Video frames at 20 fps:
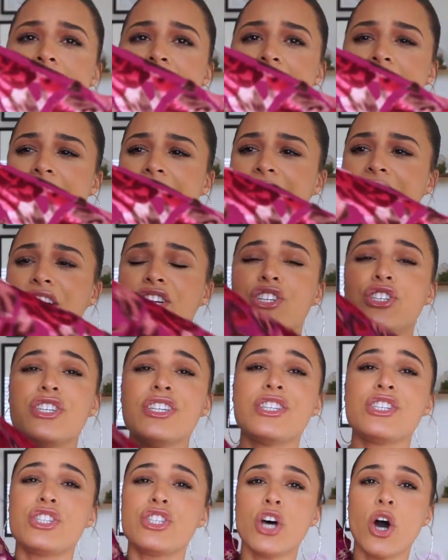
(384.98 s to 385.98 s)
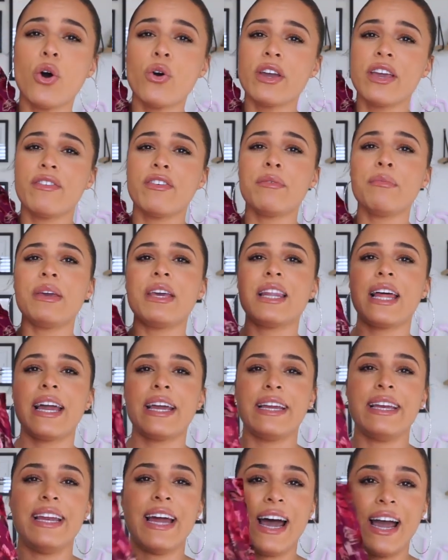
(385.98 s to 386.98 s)
and it's just so giving me like
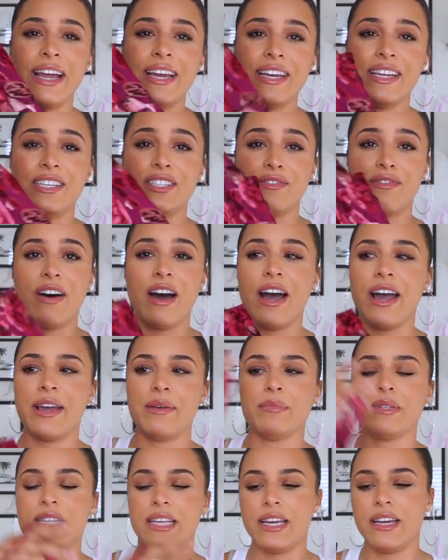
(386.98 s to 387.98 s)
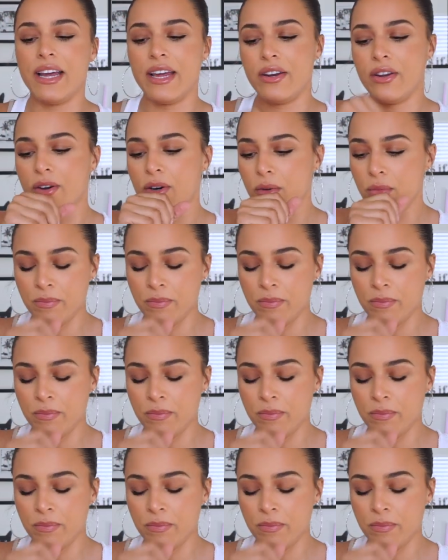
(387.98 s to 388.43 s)
90s vibes. And I know